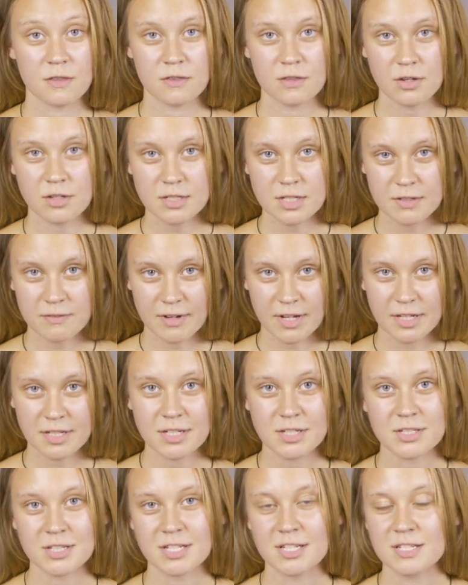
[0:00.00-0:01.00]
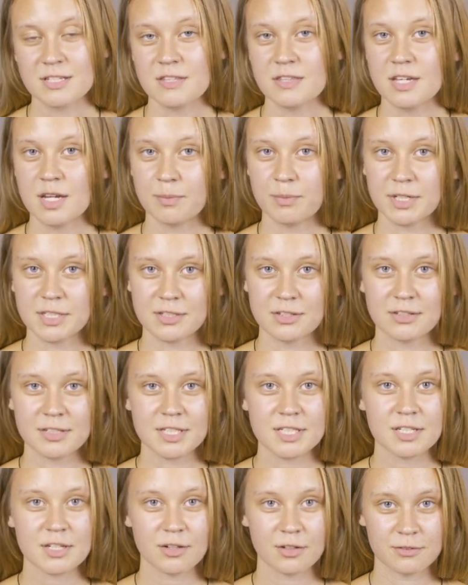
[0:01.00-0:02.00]
the third advantage is the
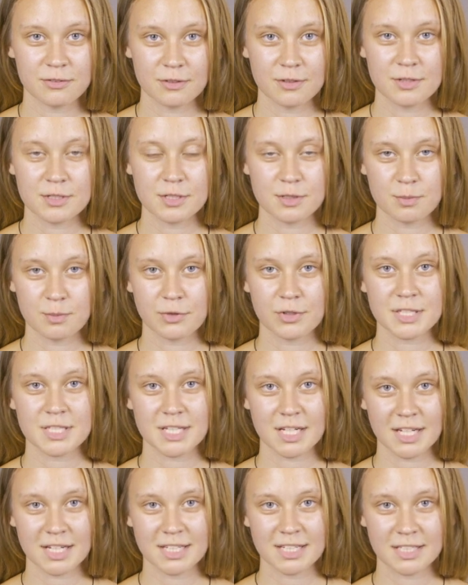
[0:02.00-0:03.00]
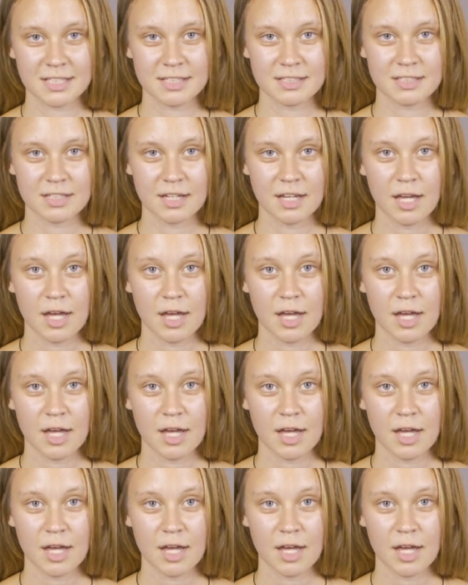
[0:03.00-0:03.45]
opportunity of using more techniques.